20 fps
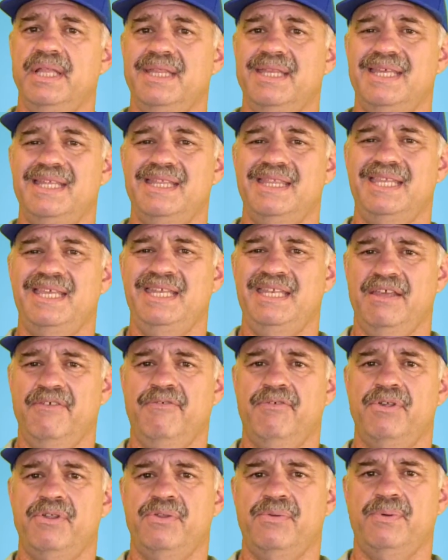that the
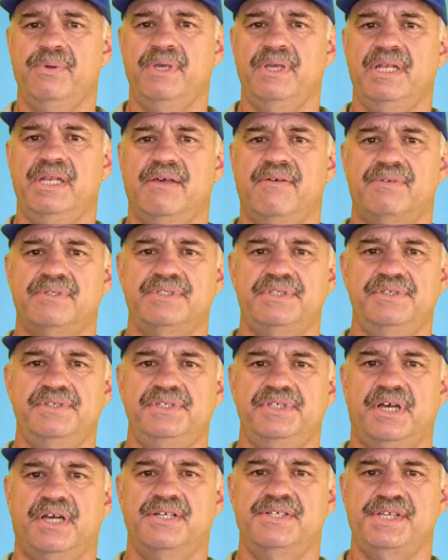difference between level 2
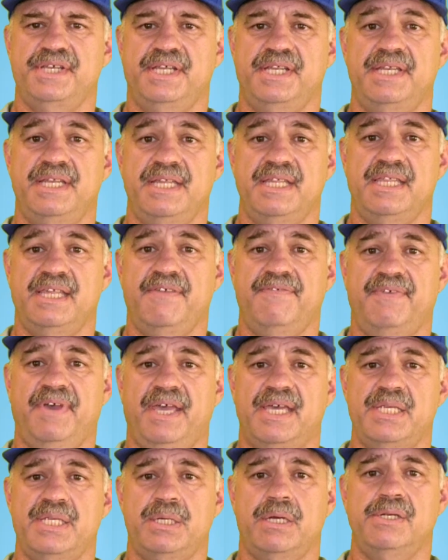charging and DC
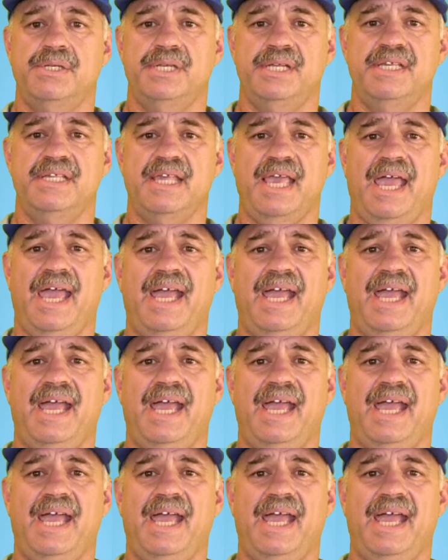fast charging is